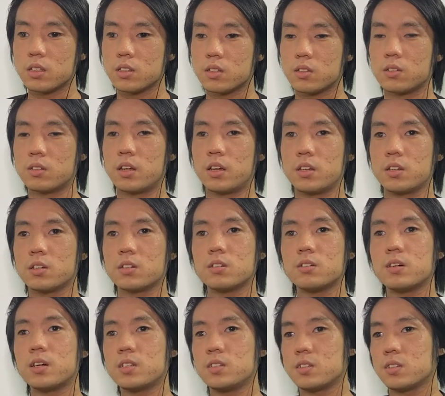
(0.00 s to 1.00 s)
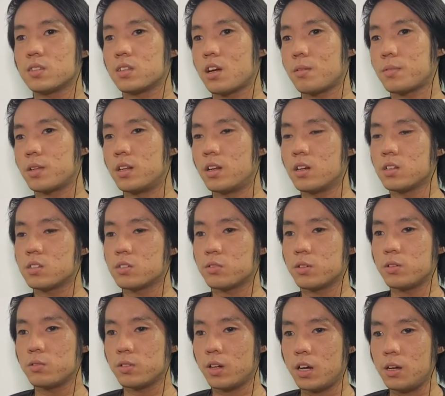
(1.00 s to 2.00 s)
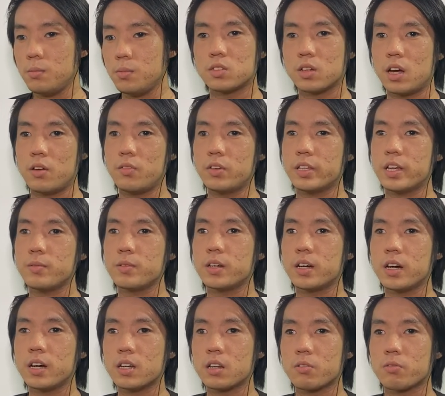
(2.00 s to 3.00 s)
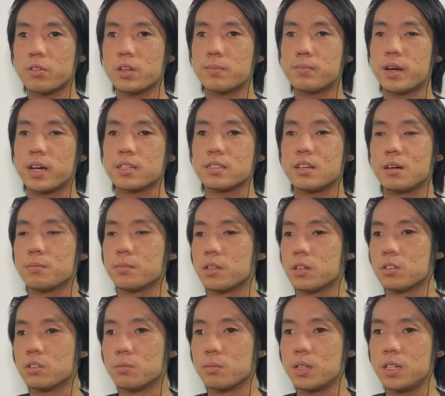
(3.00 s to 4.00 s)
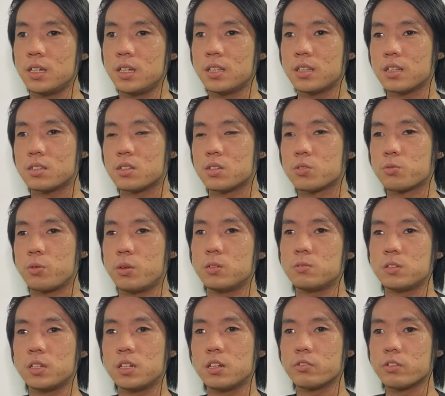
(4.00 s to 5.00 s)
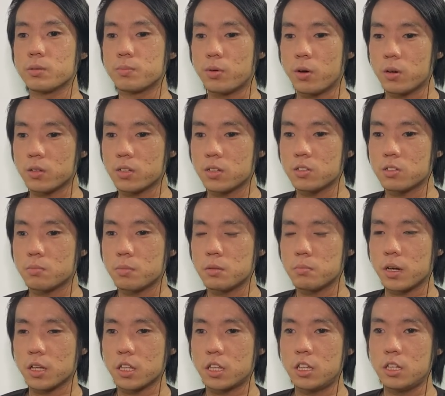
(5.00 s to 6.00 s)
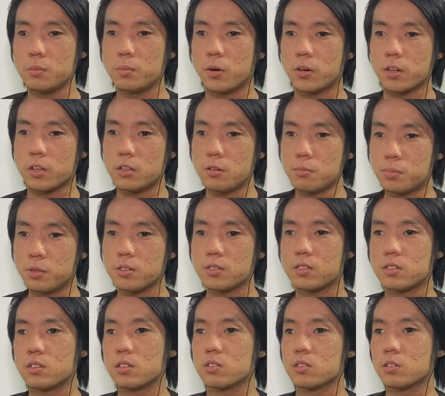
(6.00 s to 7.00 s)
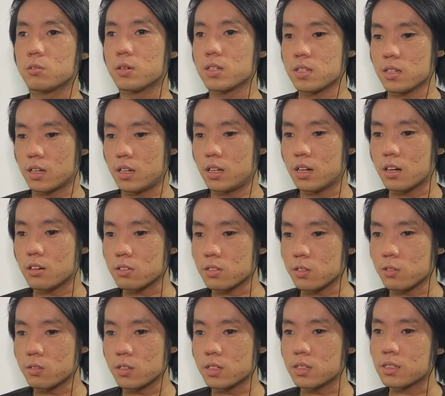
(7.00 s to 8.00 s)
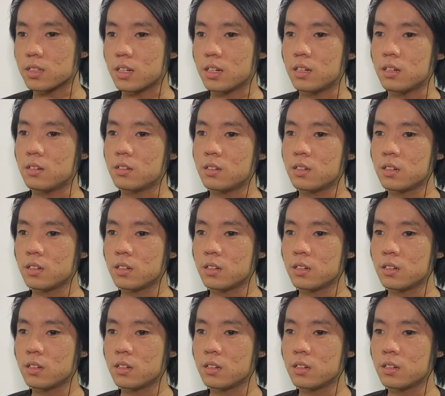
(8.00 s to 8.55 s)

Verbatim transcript: so there you go, I just typed a nursery rhyme. So every time you heard it read back something to me, that's a screen reader reporting to me my keyboard inputs. So once again, I'll slow this down.